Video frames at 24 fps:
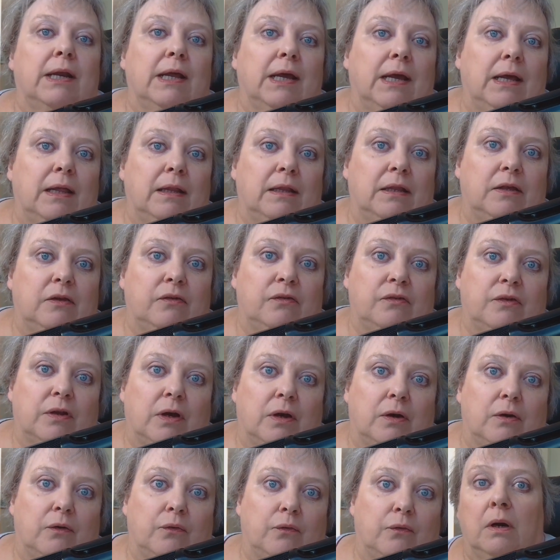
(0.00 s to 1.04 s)
list
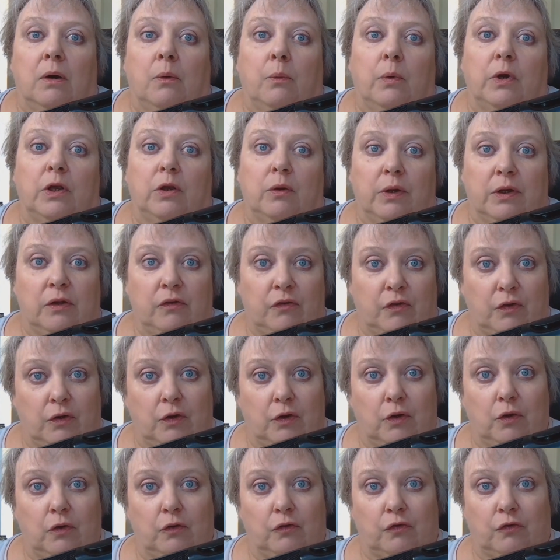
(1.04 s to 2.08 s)
of what you consider
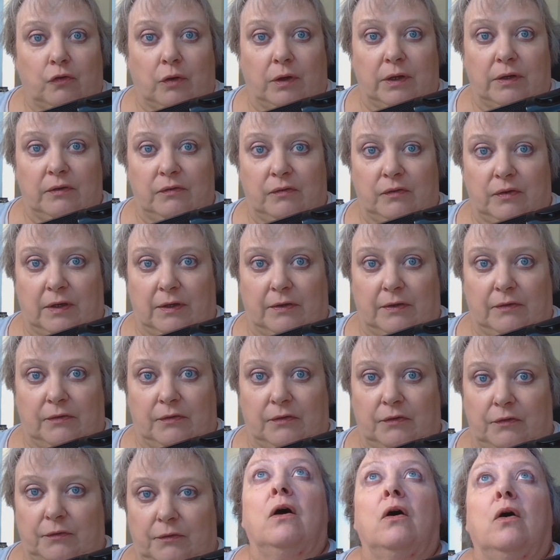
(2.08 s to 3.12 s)
your strongest
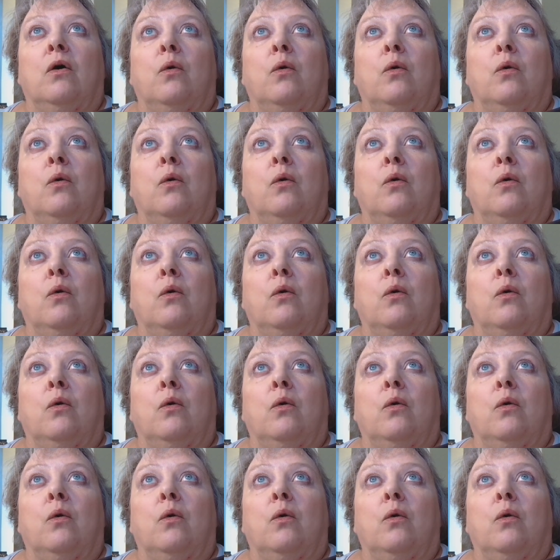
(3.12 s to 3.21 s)
skills.